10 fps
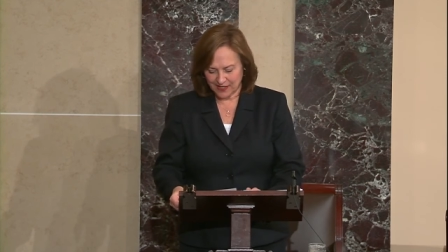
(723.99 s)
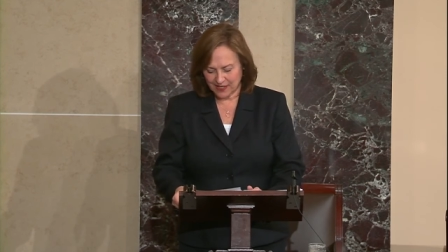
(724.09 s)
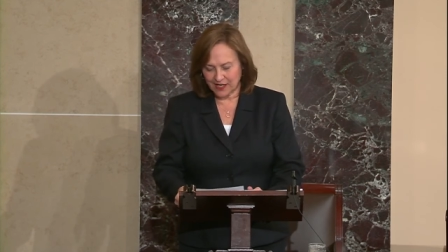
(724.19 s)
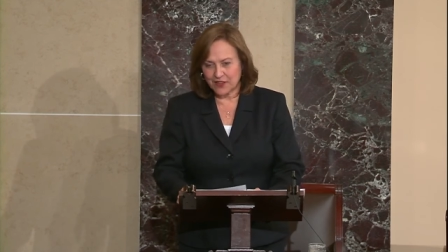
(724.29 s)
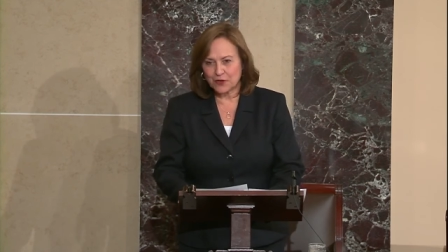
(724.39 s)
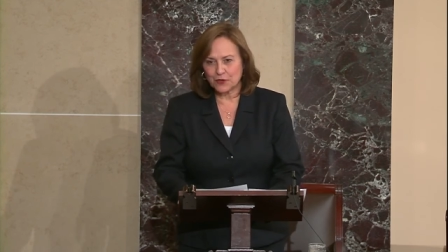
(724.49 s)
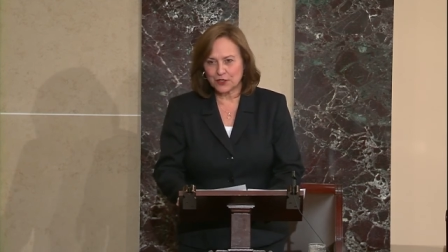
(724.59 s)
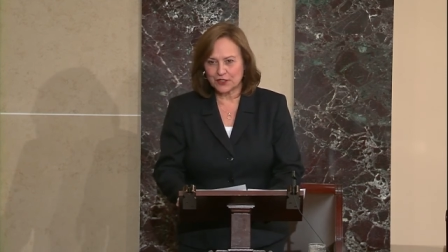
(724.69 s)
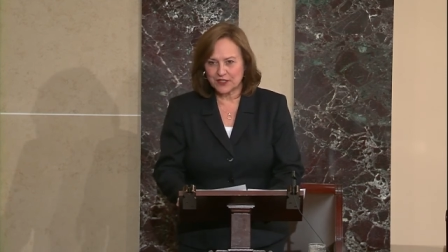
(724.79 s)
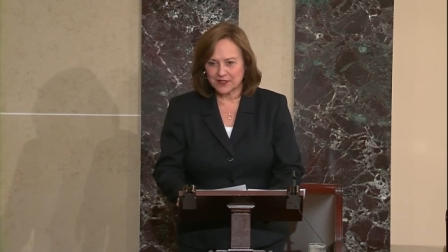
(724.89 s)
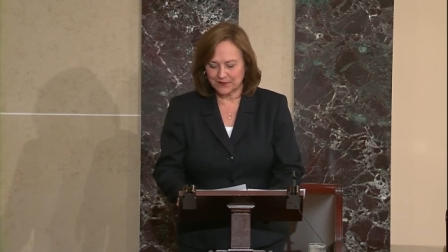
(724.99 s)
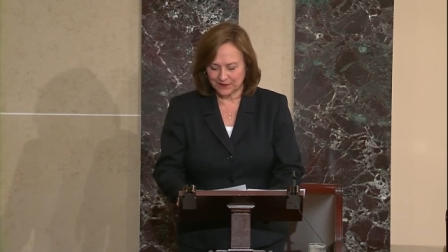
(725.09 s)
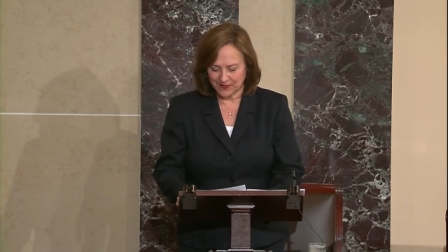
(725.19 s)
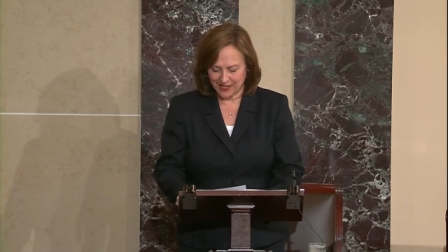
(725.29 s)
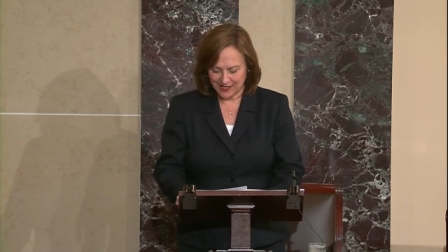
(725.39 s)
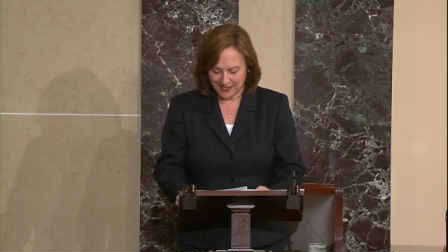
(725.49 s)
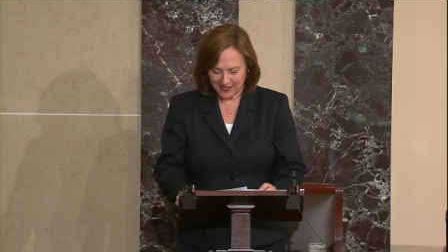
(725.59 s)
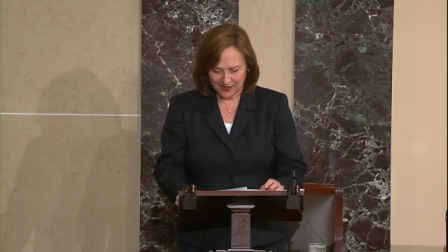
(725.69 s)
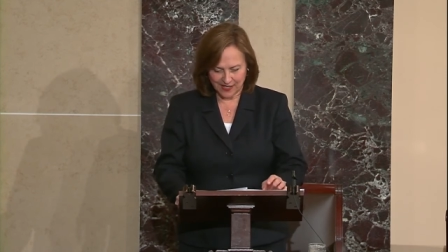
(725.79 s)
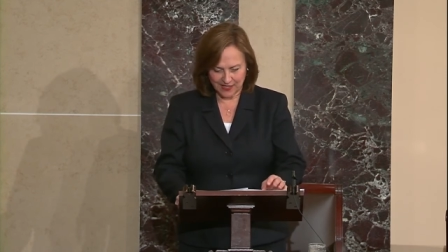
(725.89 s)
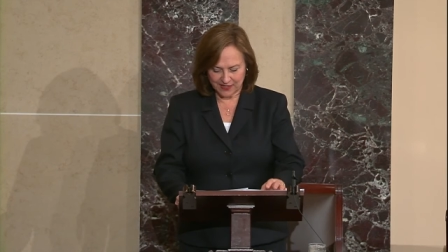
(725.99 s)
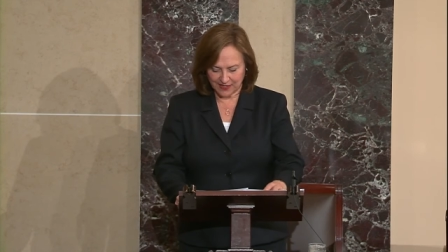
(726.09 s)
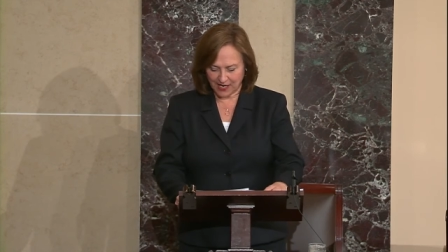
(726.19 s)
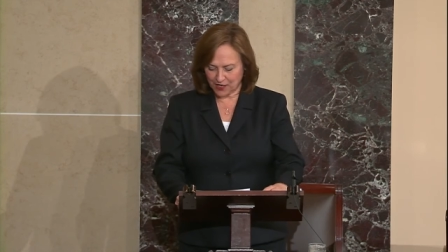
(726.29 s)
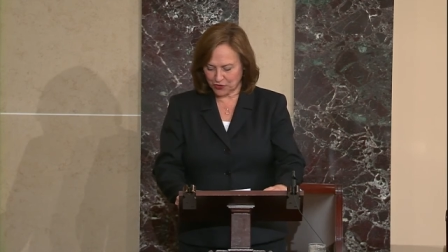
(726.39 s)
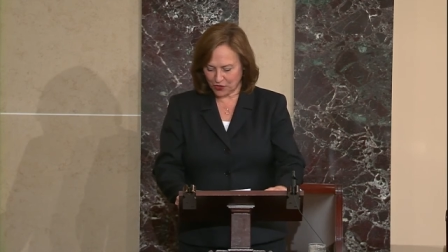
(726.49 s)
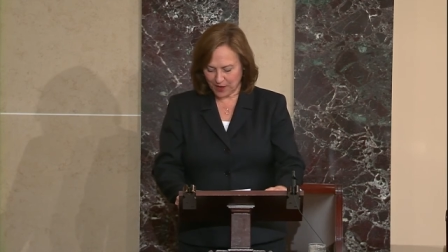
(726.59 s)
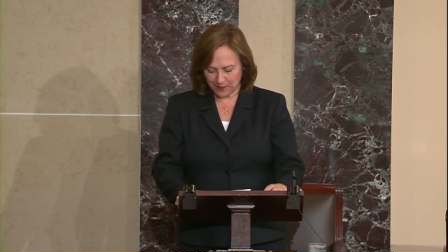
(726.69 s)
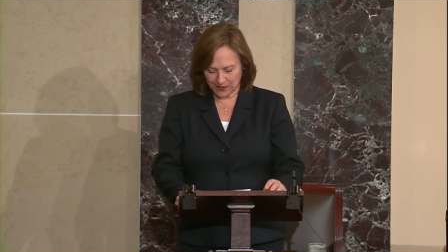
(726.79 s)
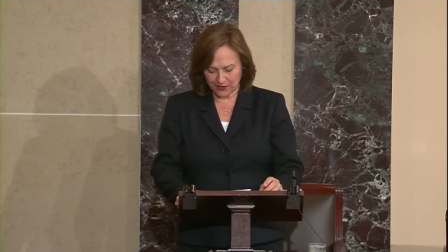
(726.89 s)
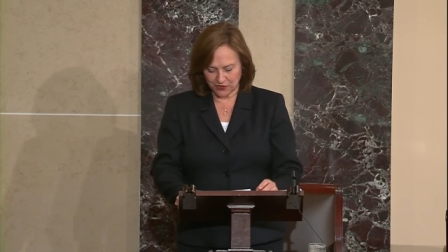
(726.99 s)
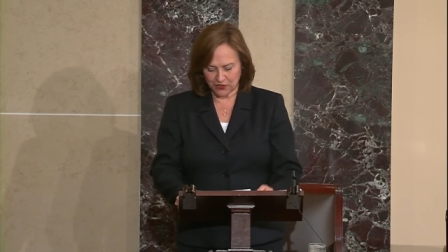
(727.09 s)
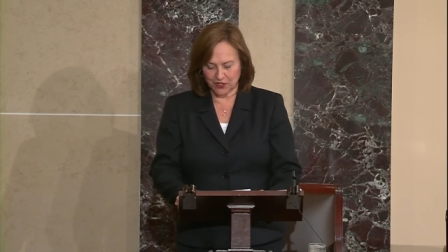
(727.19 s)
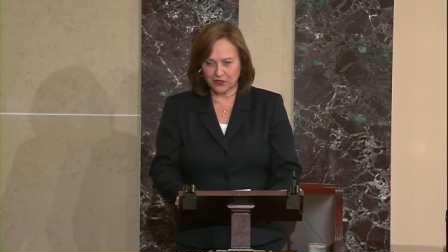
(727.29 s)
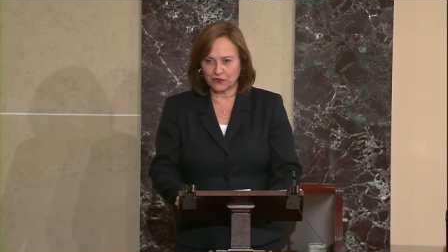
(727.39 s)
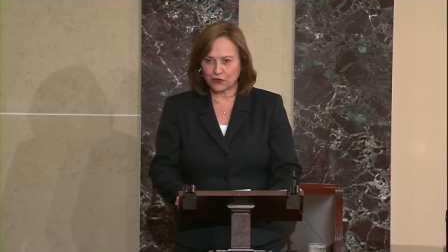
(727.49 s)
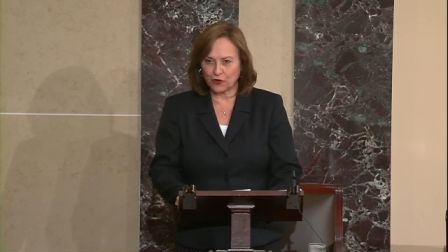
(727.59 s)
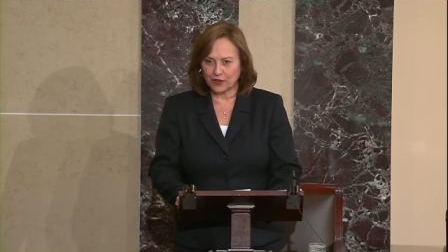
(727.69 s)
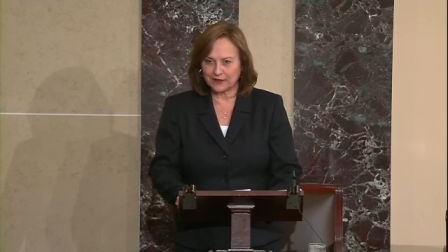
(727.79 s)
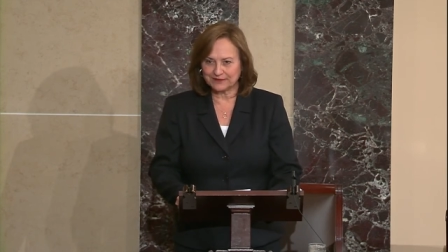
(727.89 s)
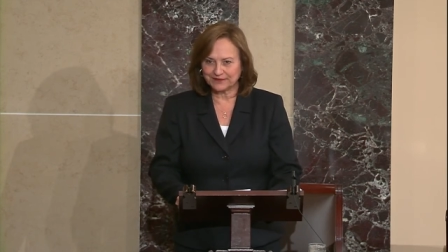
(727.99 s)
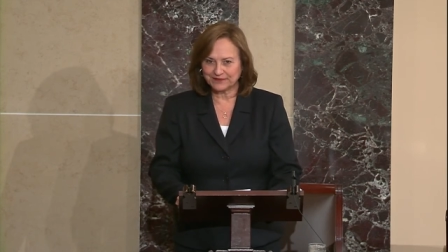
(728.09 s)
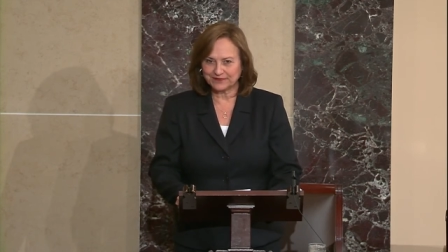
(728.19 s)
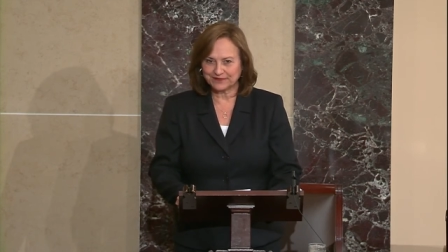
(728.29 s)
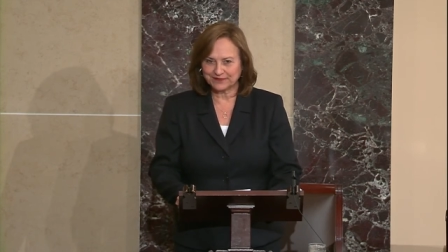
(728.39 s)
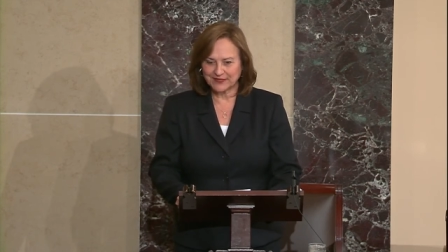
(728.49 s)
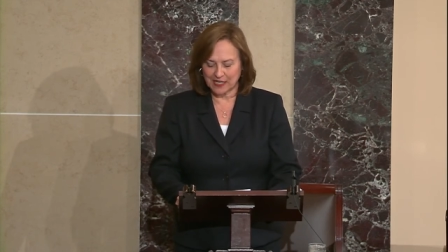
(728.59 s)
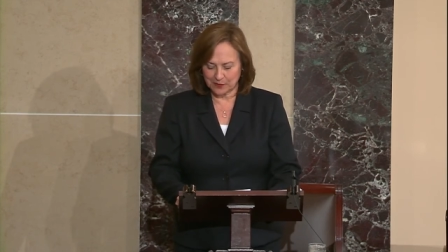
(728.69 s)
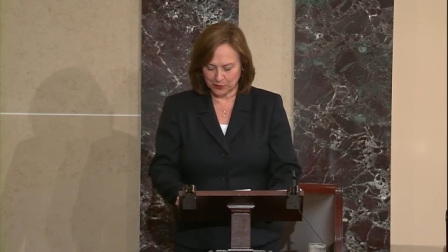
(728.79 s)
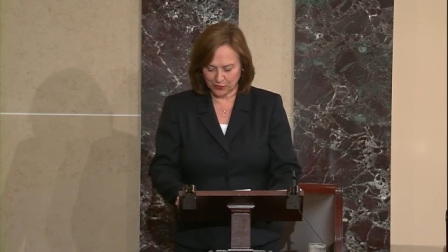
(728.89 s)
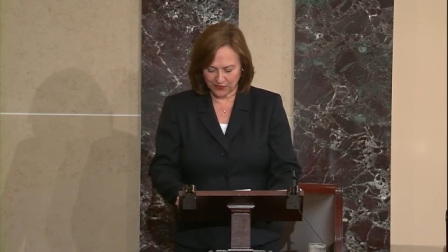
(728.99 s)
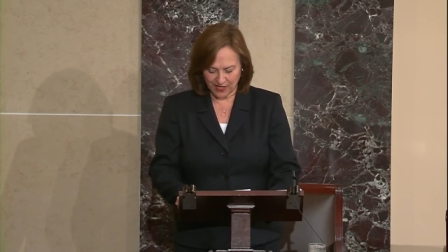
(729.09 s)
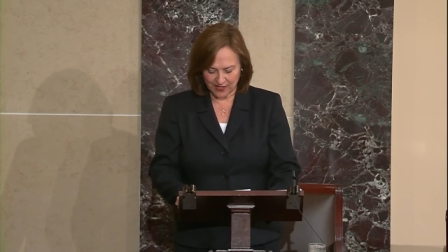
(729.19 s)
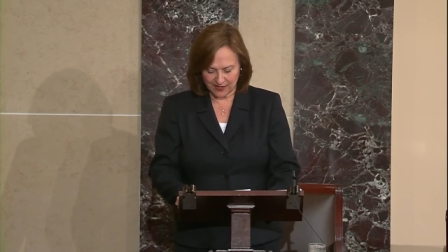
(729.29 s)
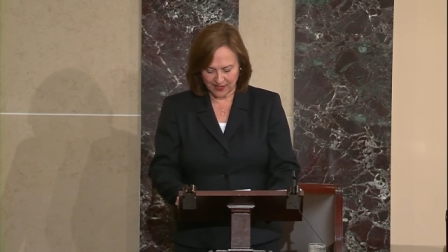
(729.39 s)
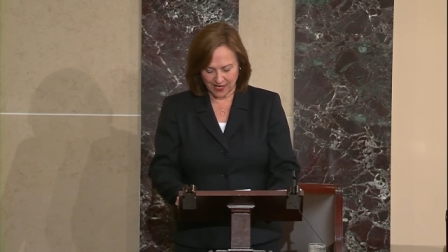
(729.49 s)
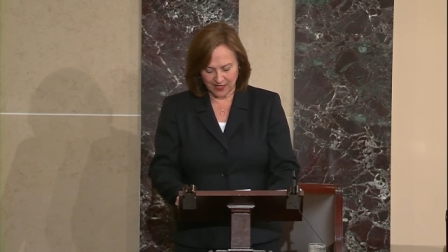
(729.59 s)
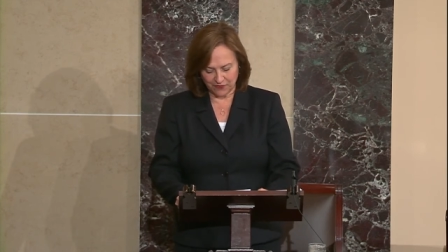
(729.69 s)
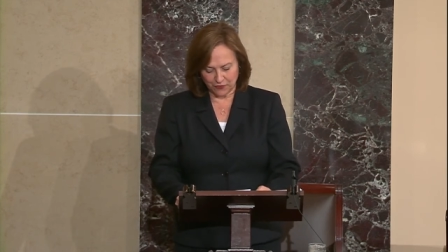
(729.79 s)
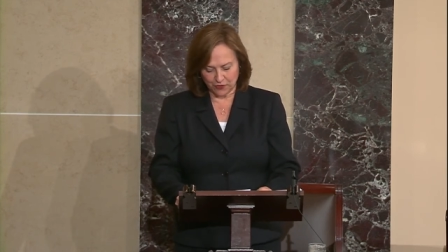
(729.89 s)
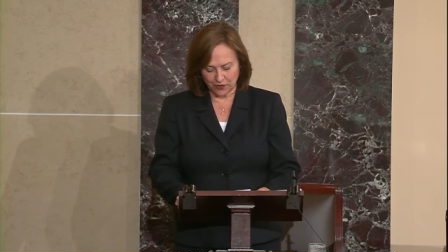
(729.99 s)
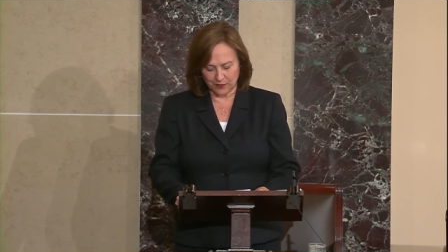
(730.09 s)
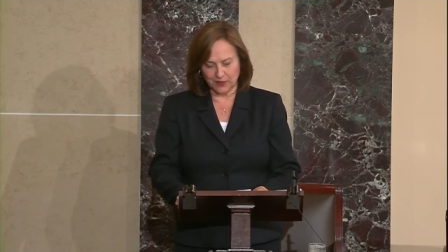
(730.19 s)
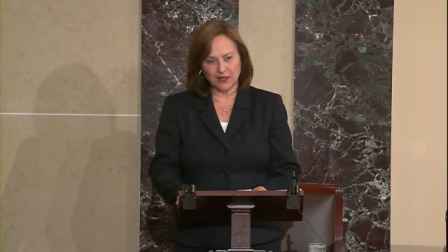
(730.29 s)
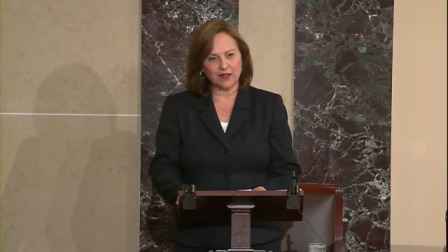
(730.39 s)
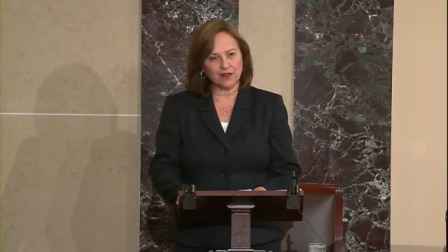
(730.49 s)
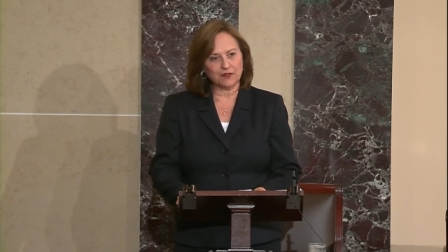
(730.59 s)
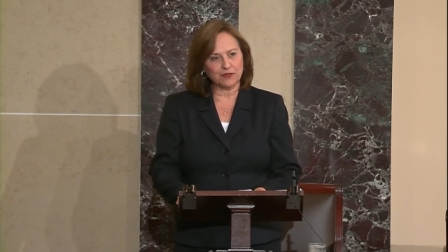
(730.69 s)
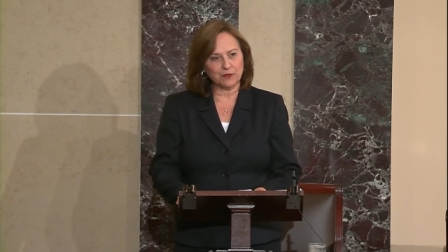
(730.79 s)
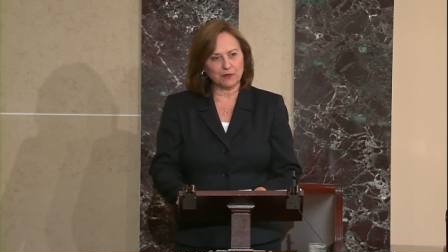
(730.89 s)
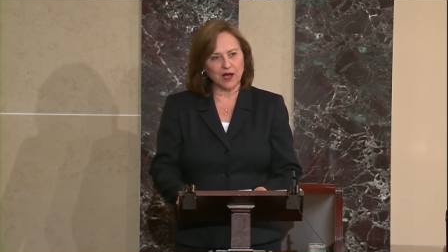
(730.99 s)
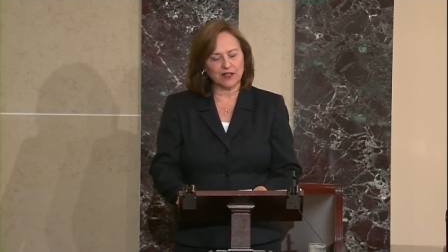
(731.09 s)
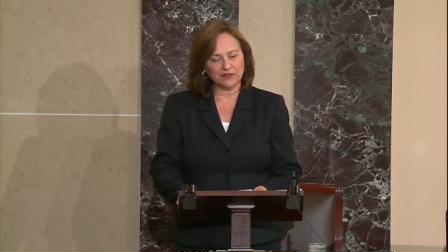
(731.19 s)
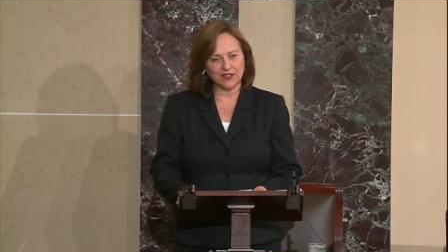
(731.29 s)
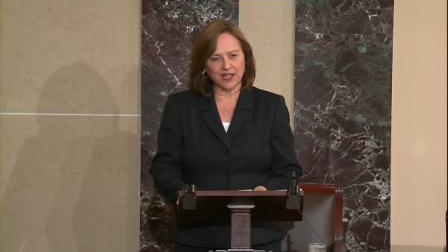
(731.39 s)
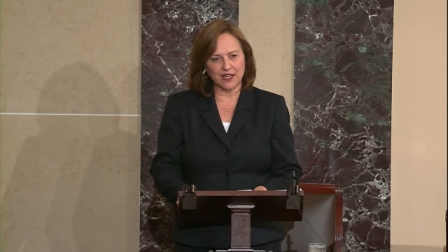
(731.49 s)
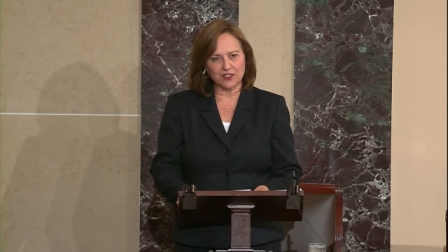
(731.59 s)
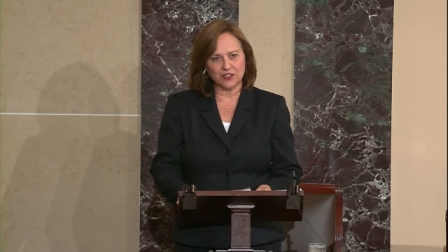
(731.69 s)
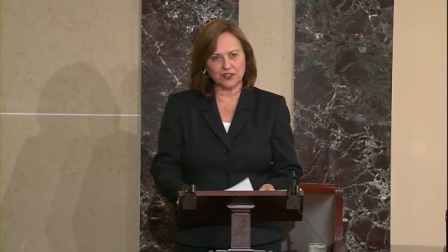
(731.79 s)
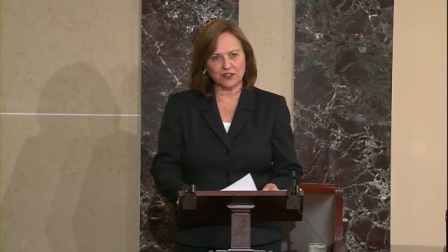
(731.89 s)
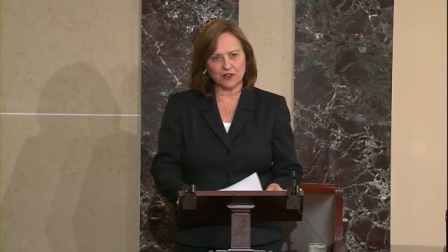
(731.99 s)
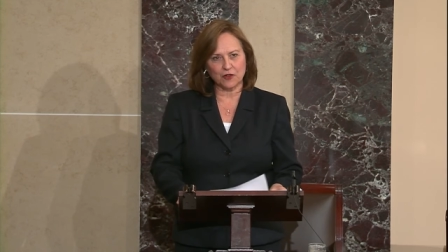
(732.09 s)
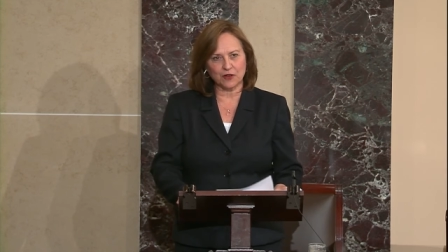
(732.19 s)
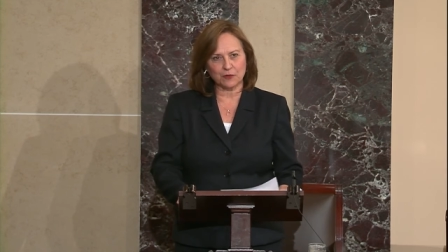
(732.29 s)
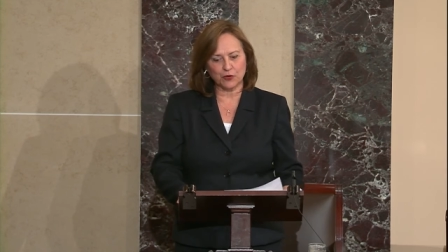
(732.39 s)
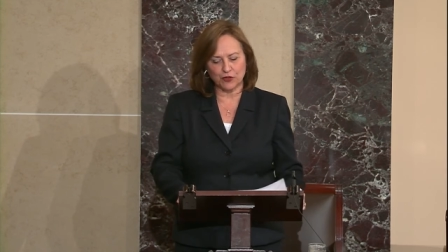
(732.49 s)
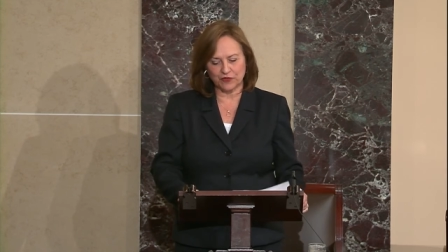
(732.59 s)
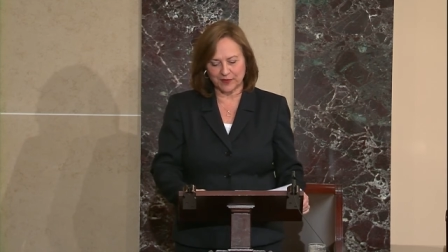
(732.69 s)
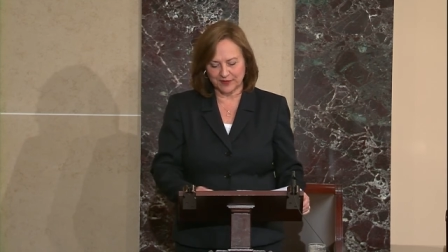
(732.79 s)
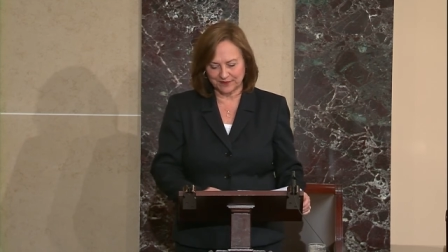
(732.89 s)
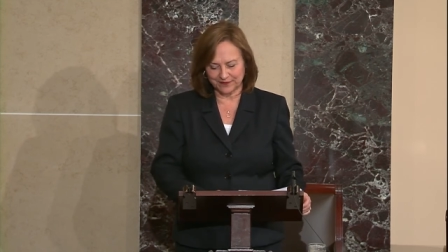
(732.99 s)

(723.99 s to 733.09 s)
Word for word: In other words, Let's airdrop bills on the floor and prevent any form of modification or improvement.